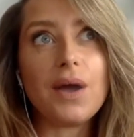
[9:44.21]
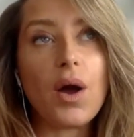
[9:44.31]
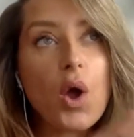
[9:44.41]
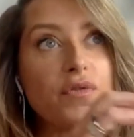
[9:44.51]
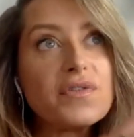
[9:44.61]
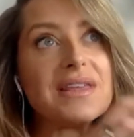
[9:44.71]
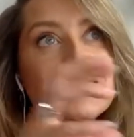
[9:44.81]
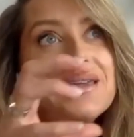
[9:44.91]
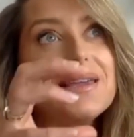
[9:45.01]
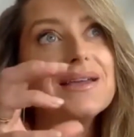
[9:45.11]
over the
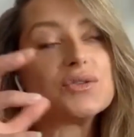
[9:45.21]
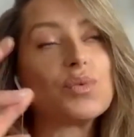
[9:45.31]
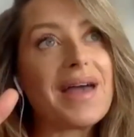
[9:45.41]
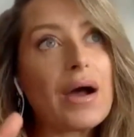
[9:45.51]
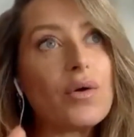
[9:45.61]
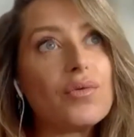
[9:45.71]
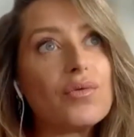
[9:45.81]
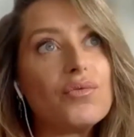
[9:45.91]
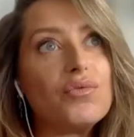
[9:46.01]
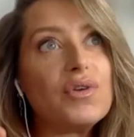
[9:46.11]
years without
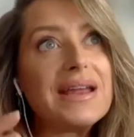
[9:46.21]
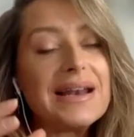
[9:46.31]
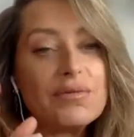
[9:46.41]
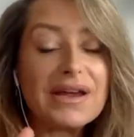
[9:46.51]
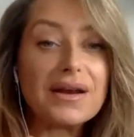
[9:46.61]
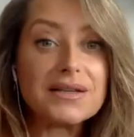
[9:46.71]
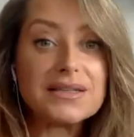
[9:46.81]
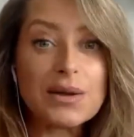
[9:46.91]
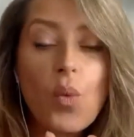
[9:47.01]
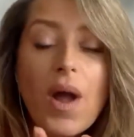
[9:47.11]
really
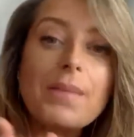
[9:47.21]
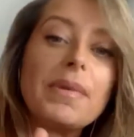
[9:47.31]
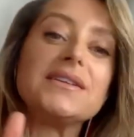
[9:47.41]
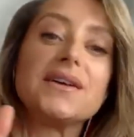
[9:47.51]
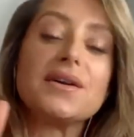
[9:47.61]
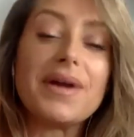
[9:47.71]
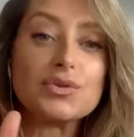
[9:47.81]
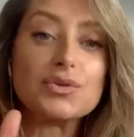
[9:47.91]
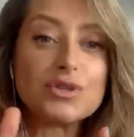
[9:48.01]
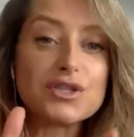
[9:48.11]
realizing where my
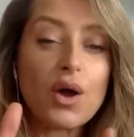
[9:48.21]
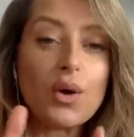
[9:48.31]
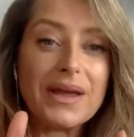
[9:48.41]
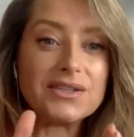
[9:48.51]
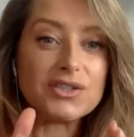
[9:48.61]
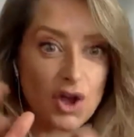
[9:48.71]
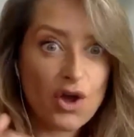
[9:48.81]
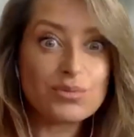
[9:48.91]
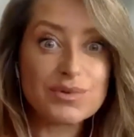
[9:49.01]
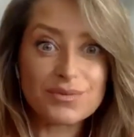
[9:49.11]
direction was going in
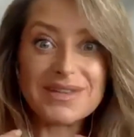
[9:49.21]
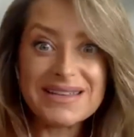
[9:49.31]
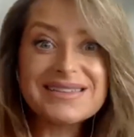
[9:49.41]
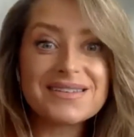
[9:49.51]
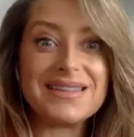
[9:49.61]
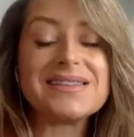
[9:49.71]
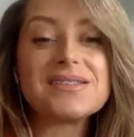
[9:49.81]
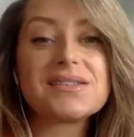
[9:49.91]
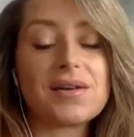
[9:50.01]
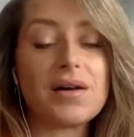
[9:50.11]
terms of this
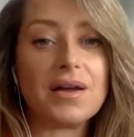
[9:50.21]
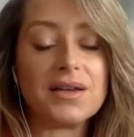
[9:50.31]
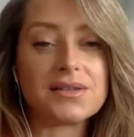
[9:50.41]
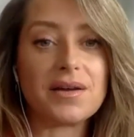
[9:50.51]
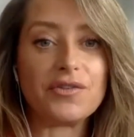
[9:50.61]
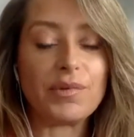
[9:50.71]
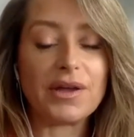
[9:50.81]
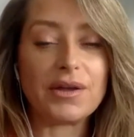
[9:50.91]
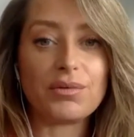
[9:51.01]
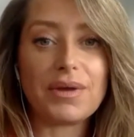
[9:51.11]
this uh, side of my
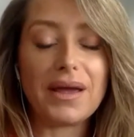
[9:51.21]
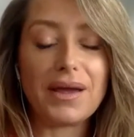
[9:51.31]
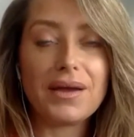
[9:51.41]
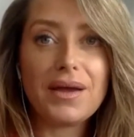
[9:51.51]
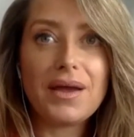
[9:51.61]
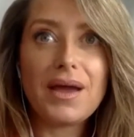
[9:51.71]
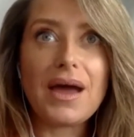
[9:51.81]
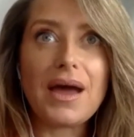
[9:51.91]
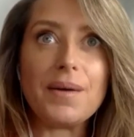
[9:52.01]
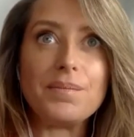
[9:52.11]
career
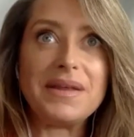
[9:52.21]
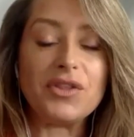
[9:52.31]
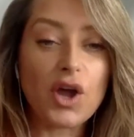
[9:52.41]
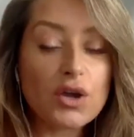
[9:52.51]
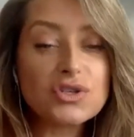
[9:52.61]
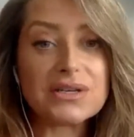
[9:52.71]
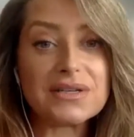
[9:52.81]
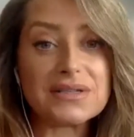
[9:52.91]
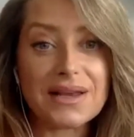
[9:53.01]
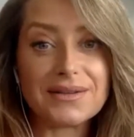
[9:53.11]
um, in the coaching
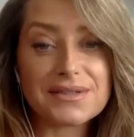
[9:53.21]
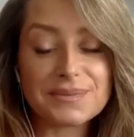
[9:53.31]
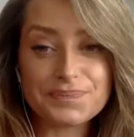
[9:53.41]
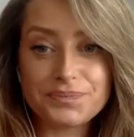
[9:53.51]
sense